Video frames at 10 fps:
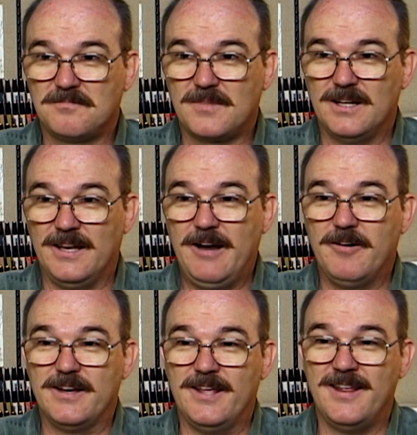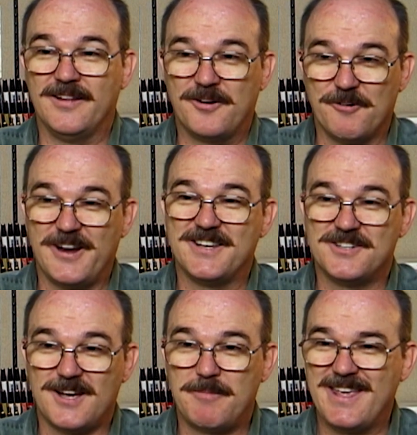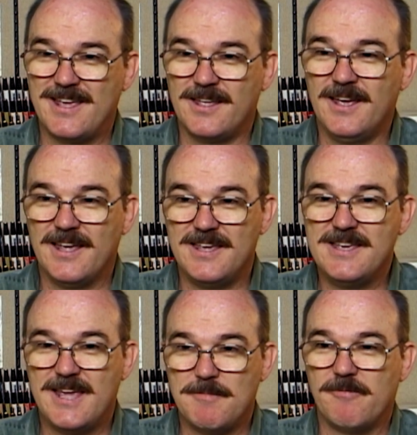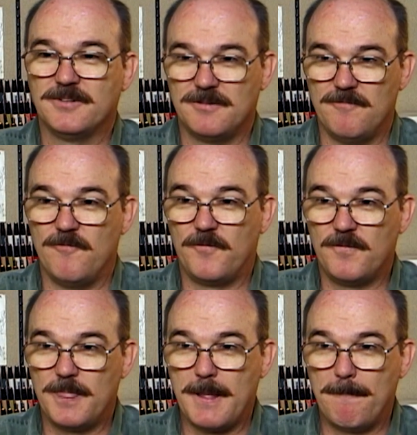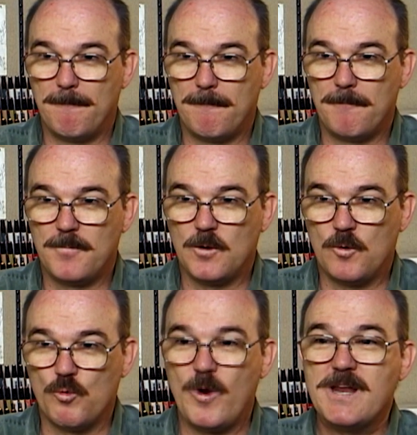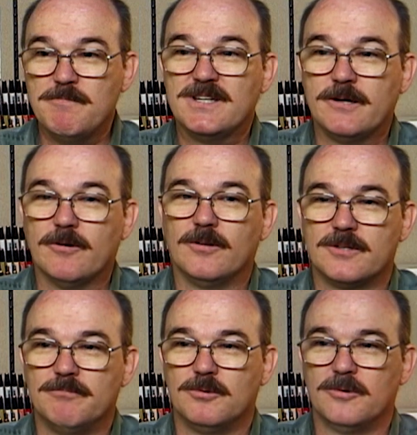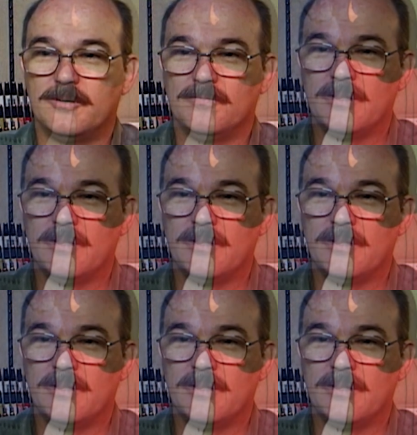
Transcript: Larry did a great job. He came up with some great material to board. It